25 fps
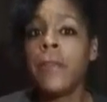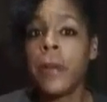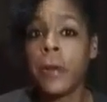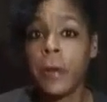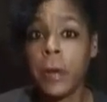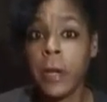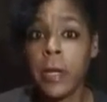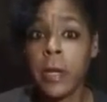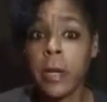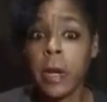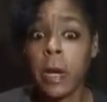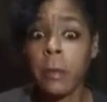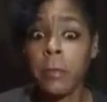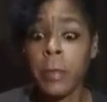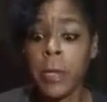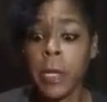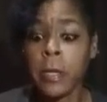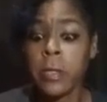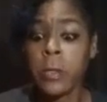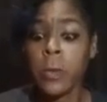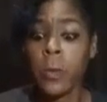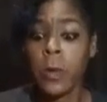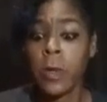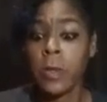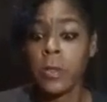Very
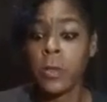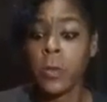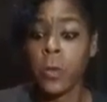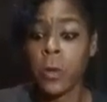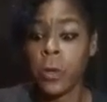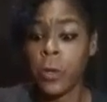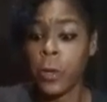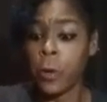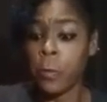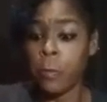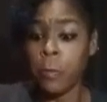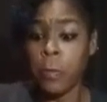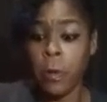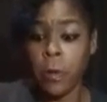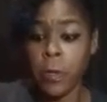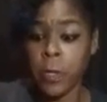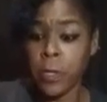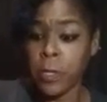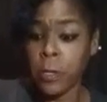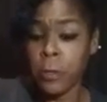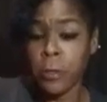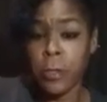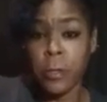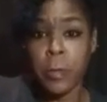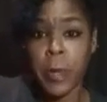complex ones where you're
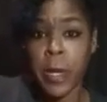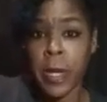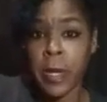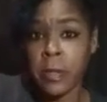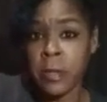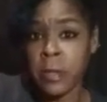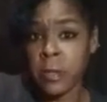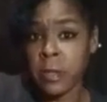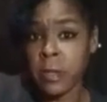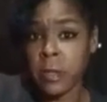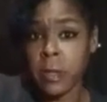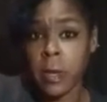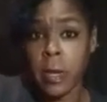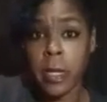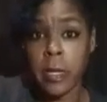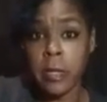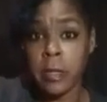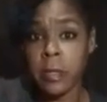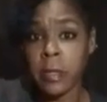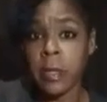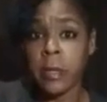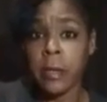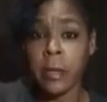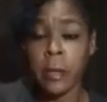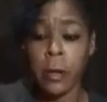pulling those bands as tight
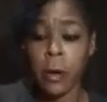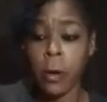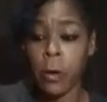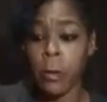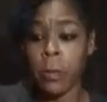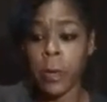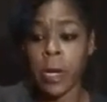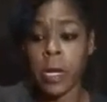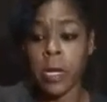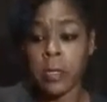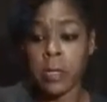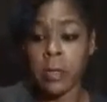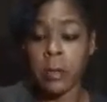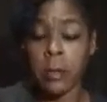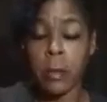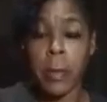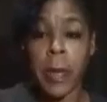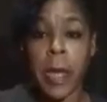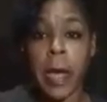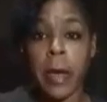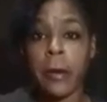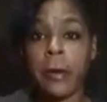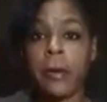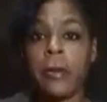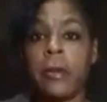as they can go because of the
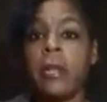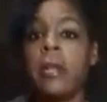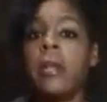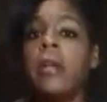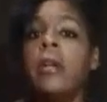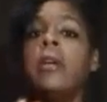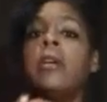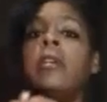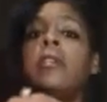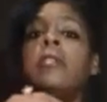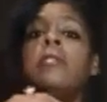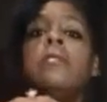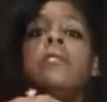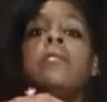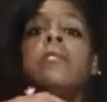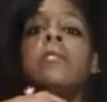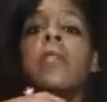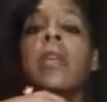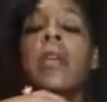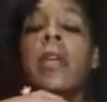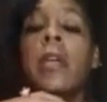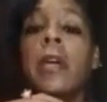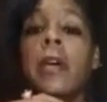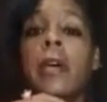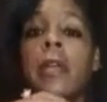pattern.
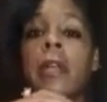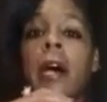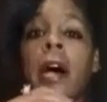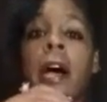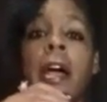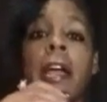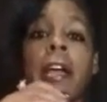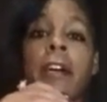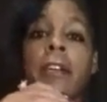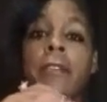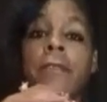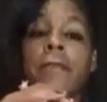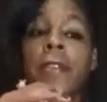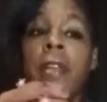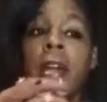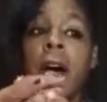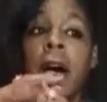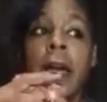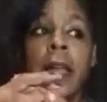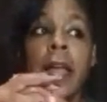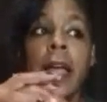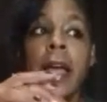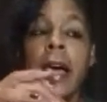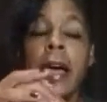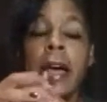And I have
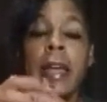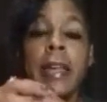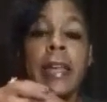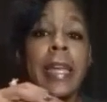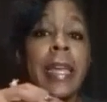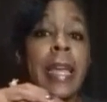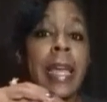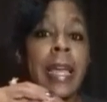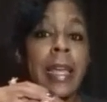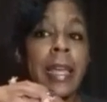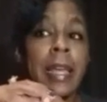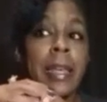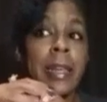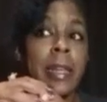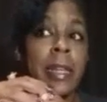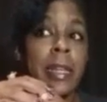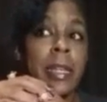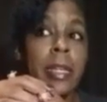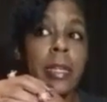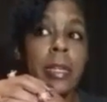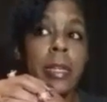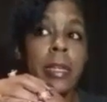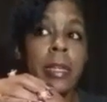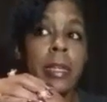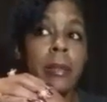not had
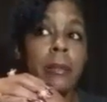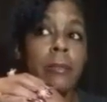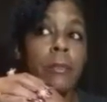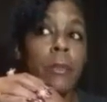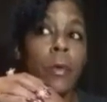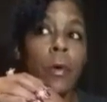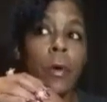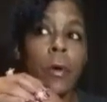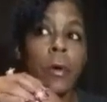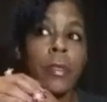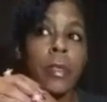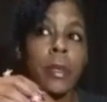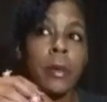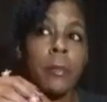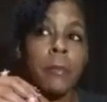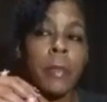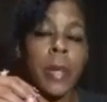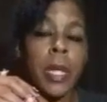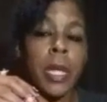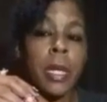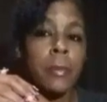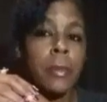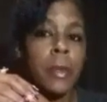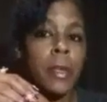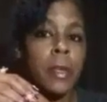any more than
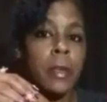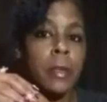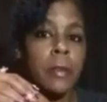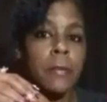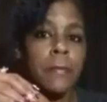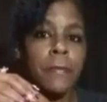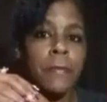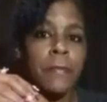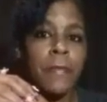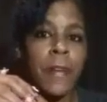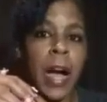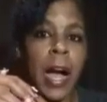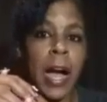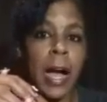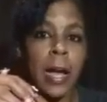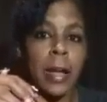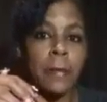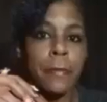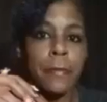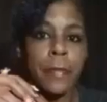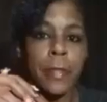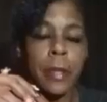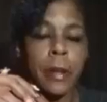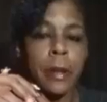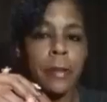maybe 5
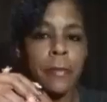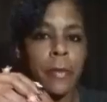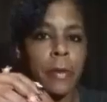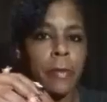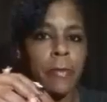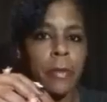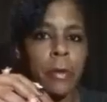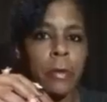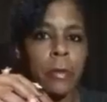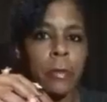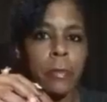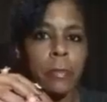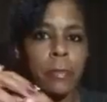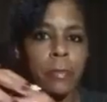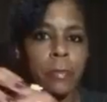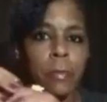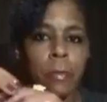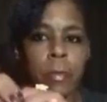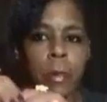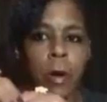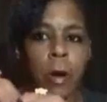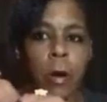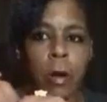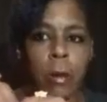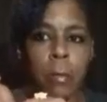that have ever
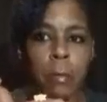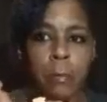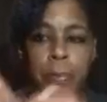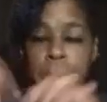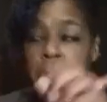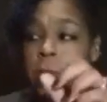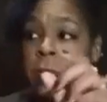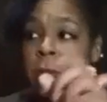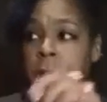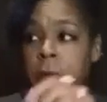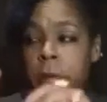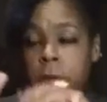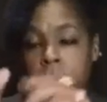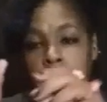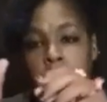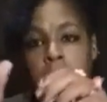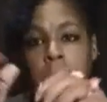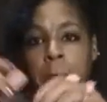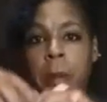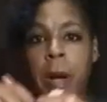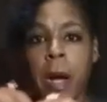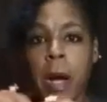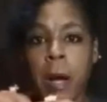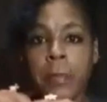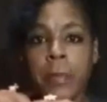gone
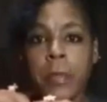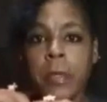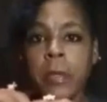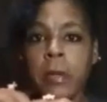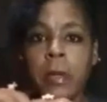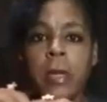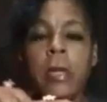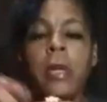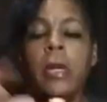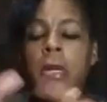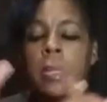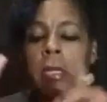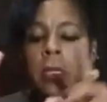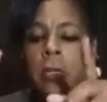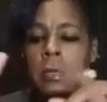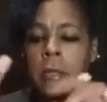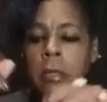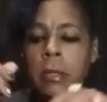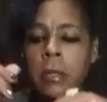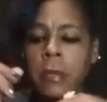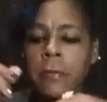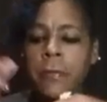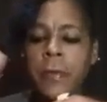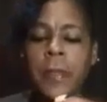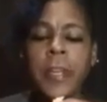and popped.
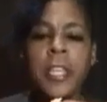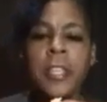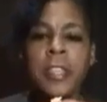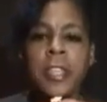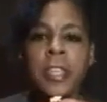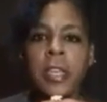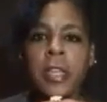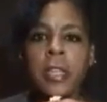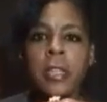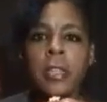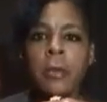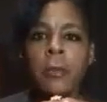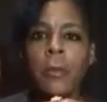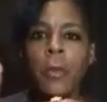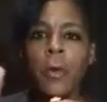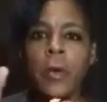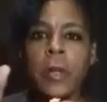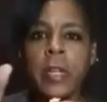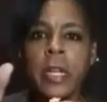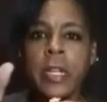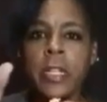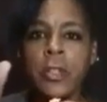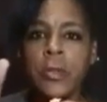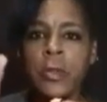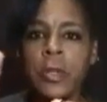If anything, the
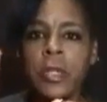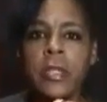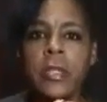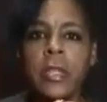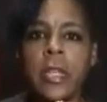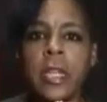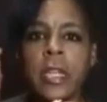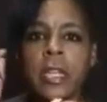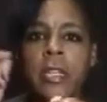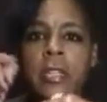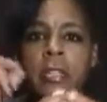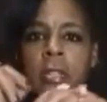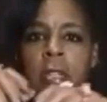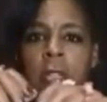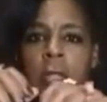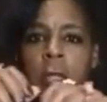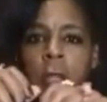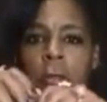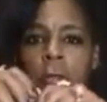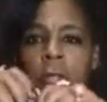more dangerous thing is the